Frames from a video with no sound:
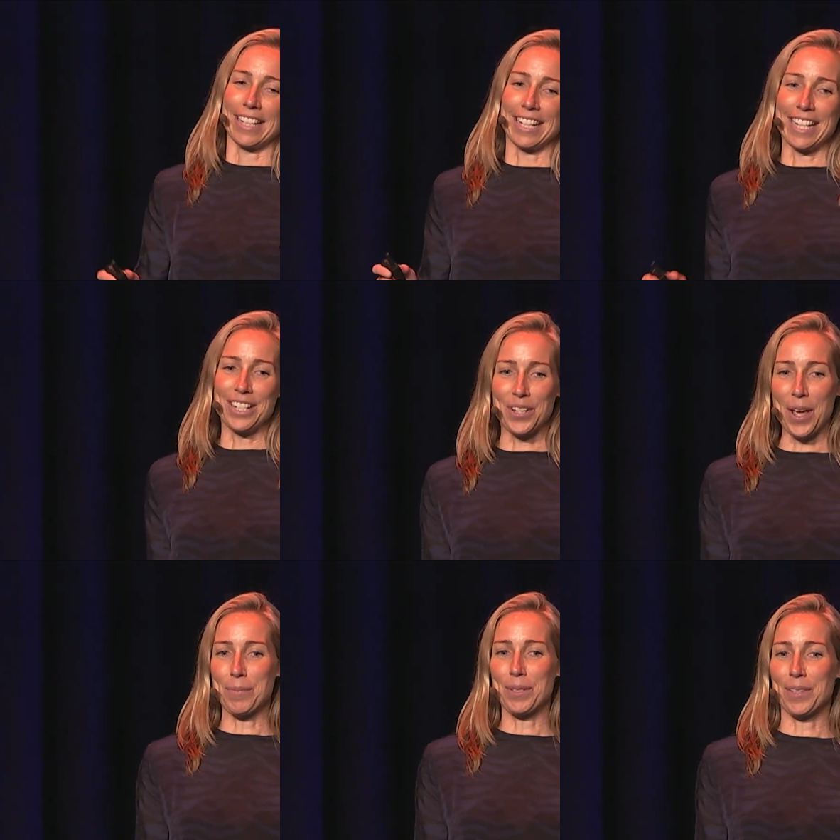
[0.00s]
In
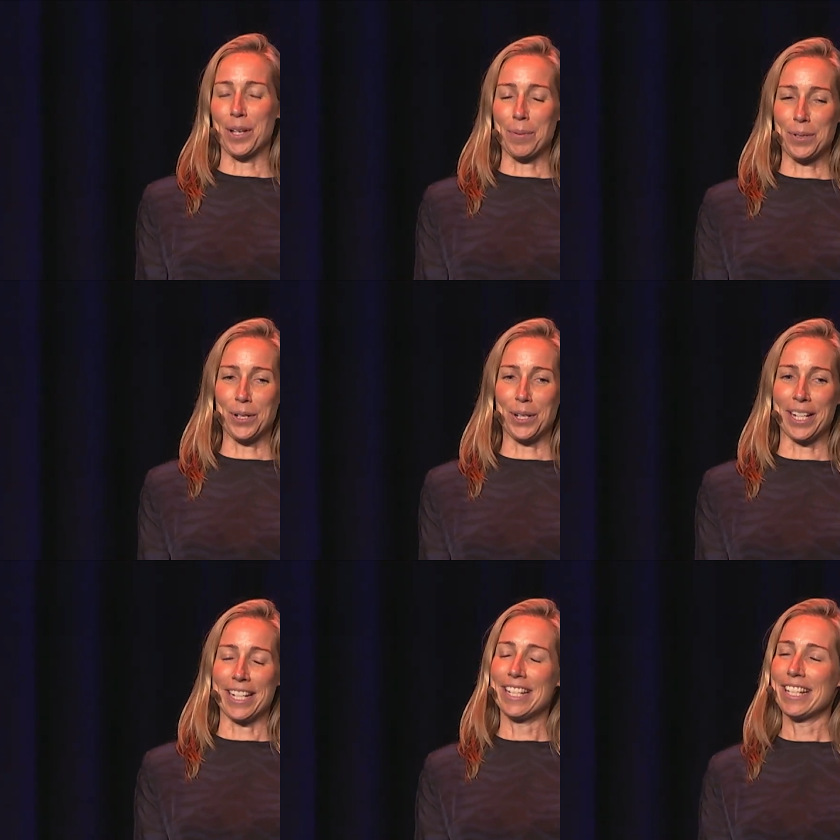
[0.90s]
terms of the
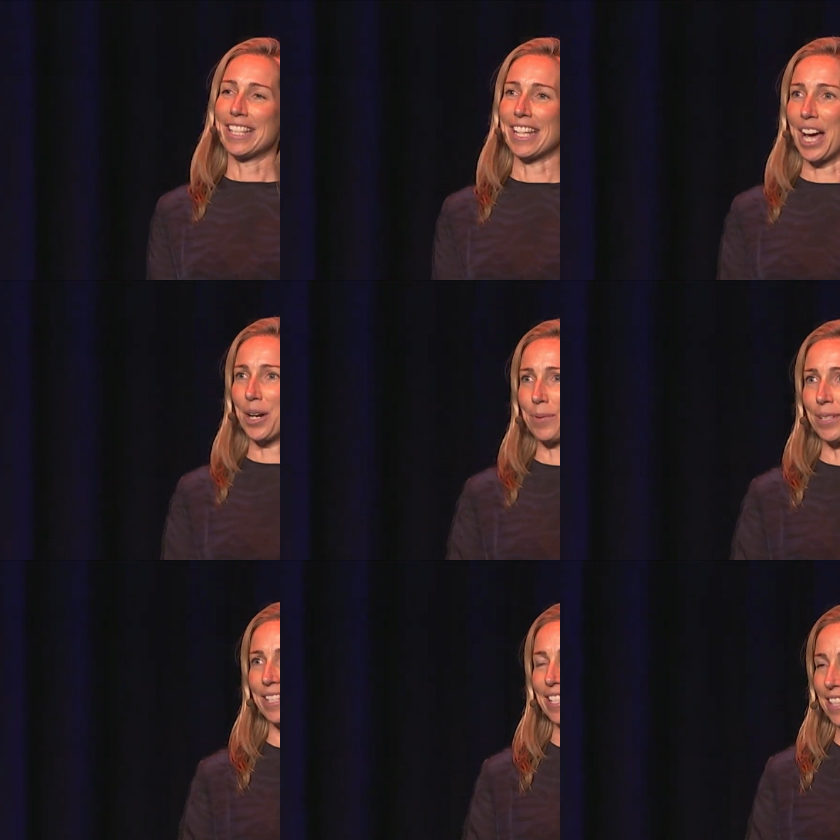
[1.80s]
opportunity, the animal
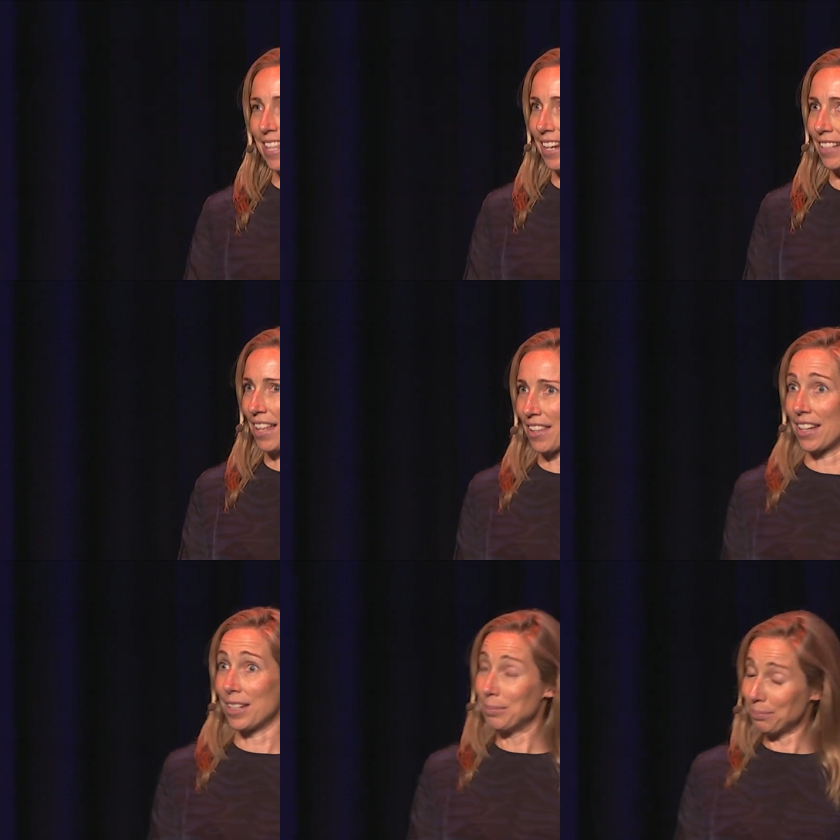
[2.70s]
and synthetic
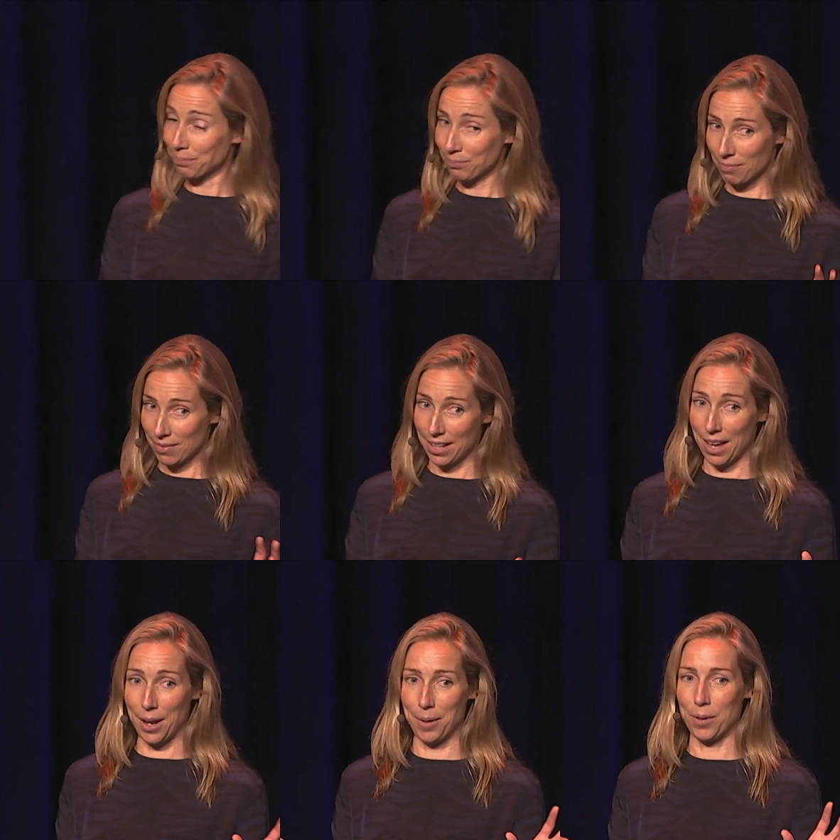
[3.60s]
leather
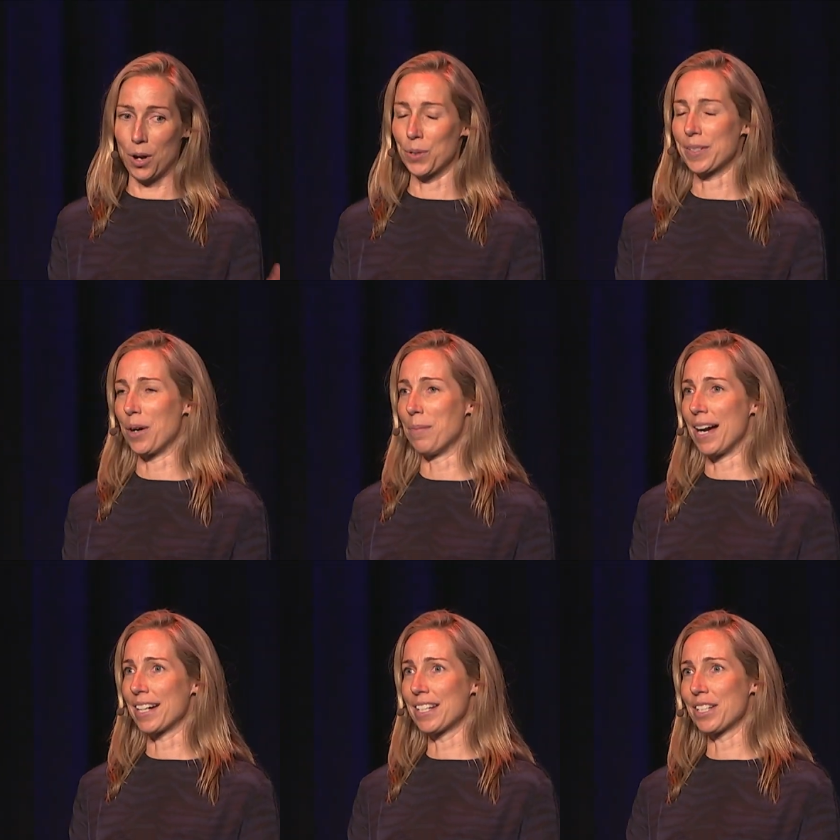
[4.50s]
uh, wholesale
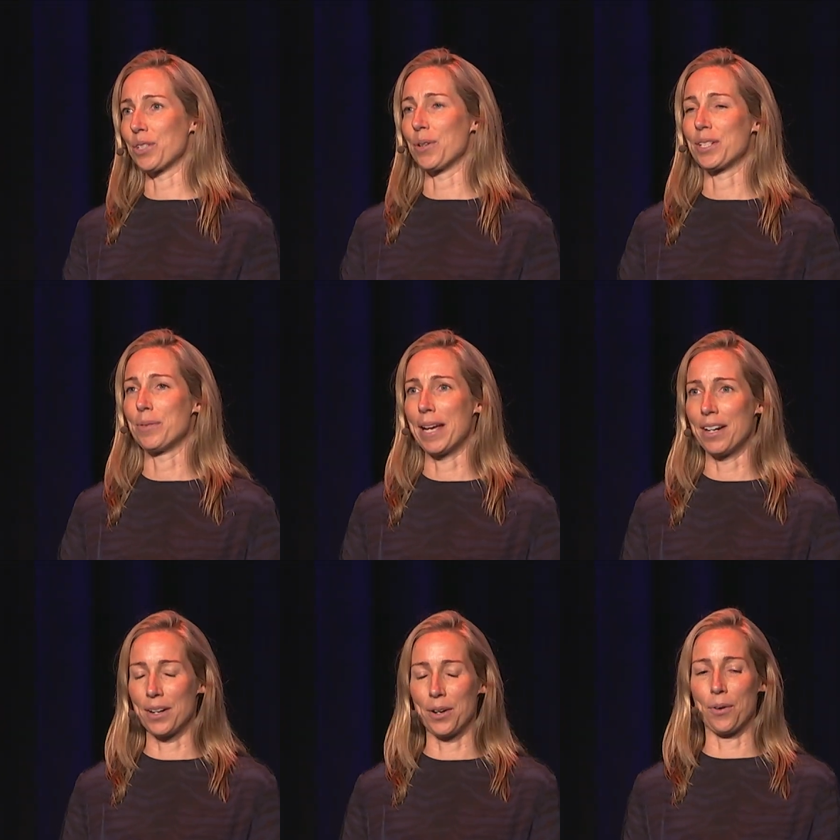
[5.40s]
markets are
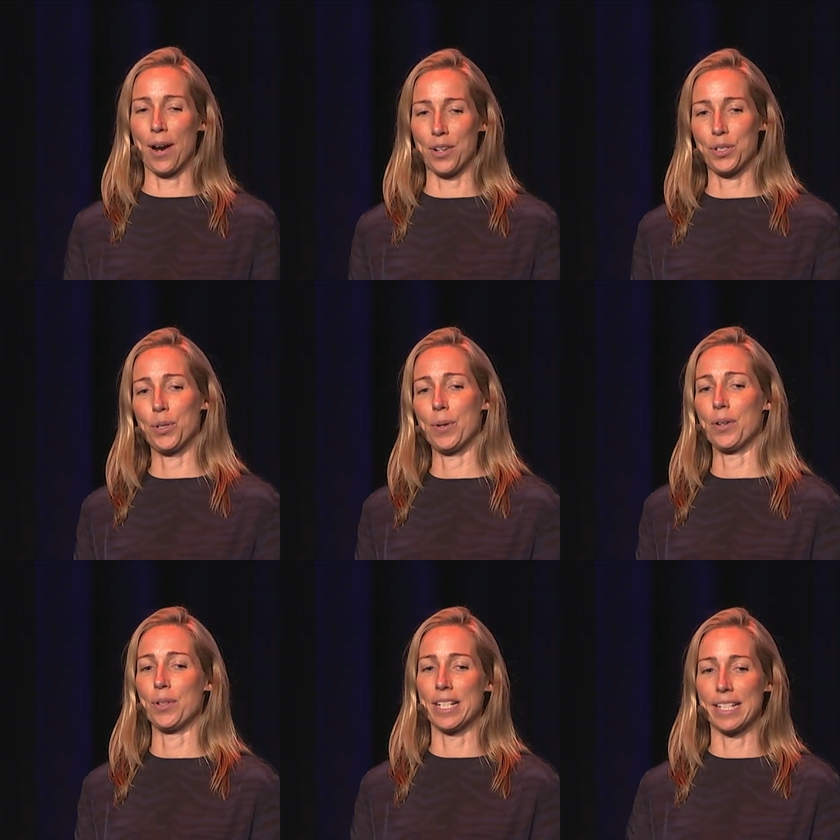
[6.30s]
estimated at around
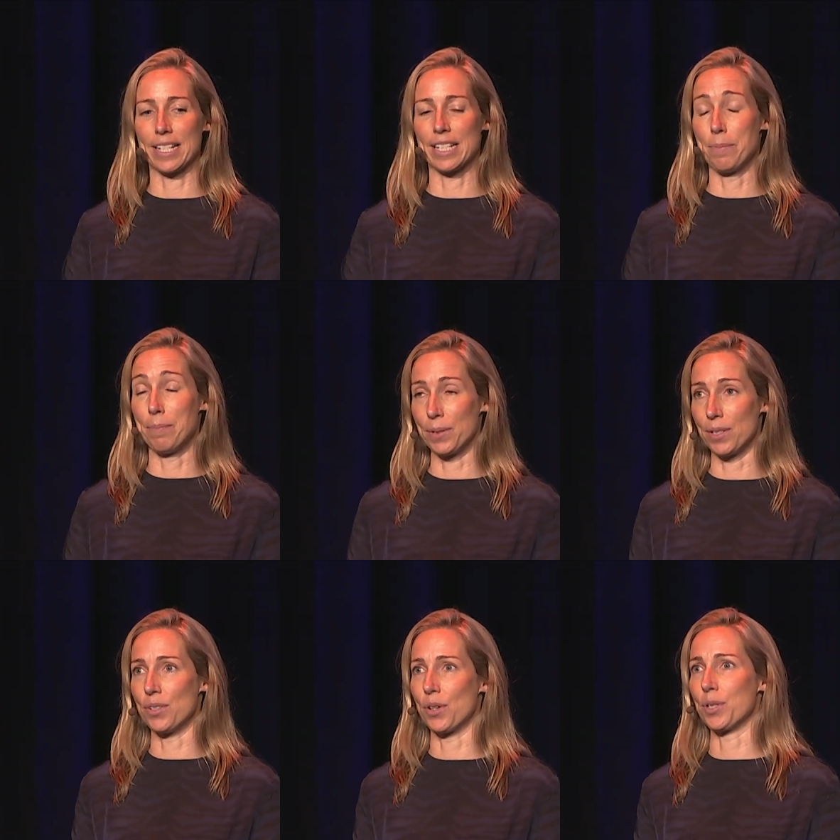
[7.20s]
$260
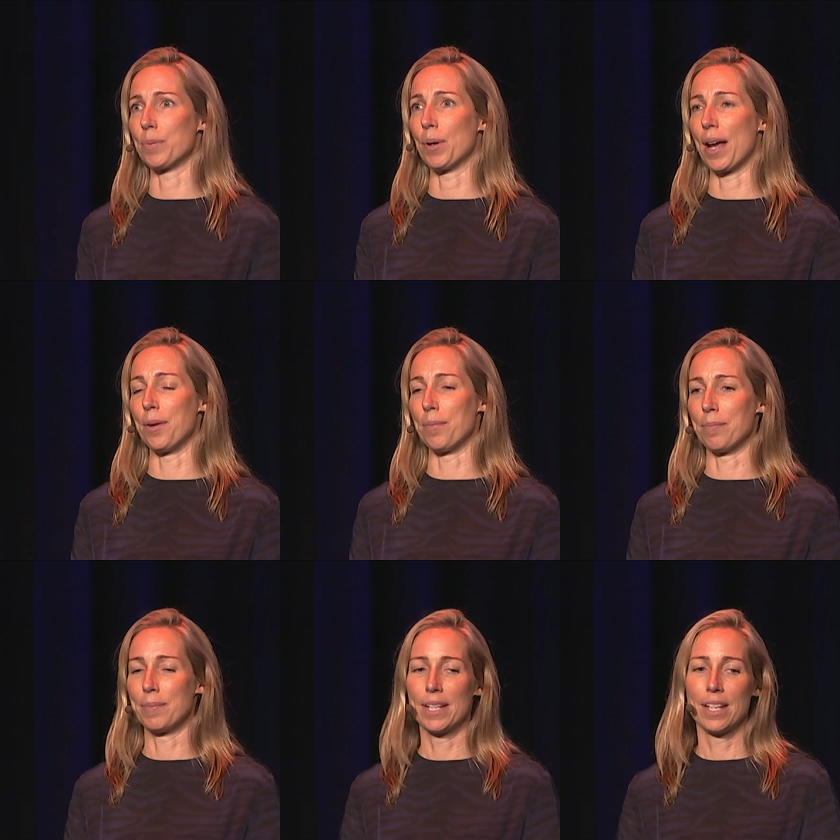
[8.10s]
billion per
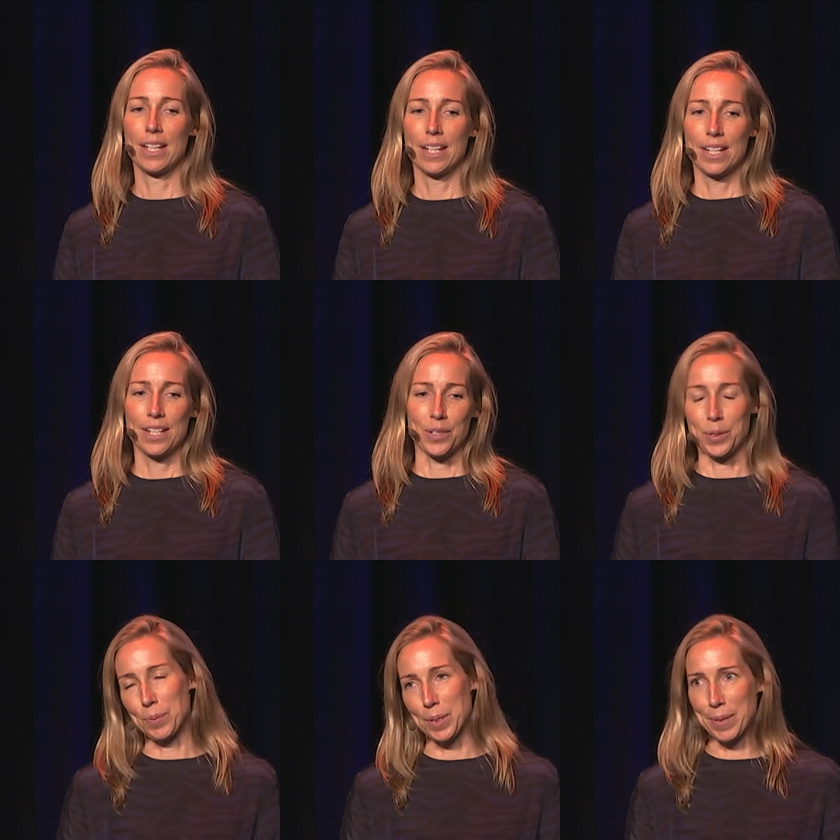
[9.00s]
annum. So
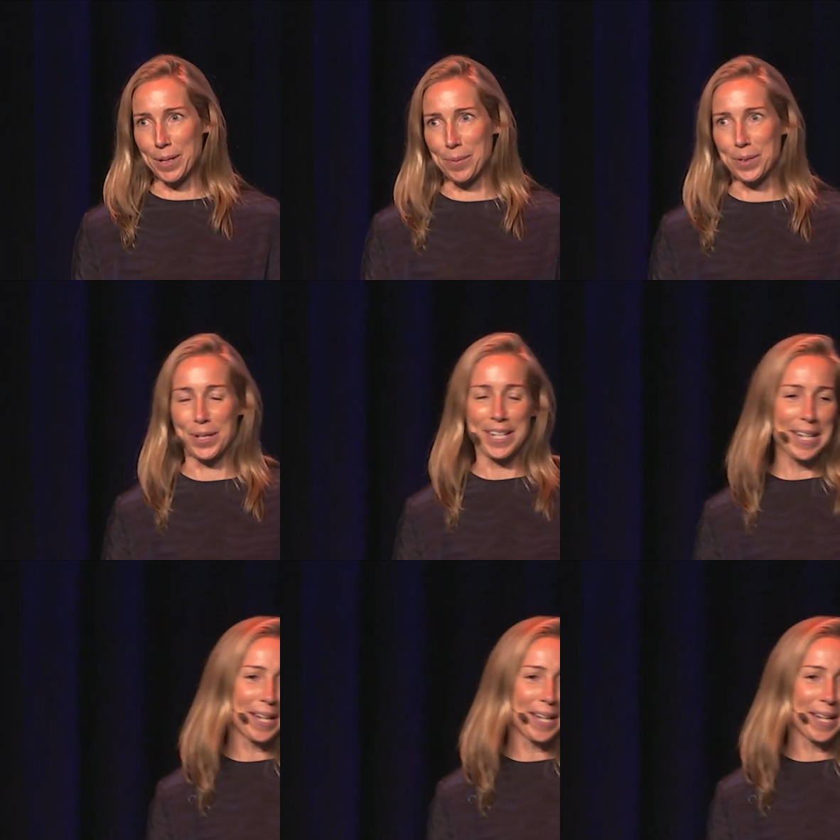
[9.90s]
it's a pretty big opportunity.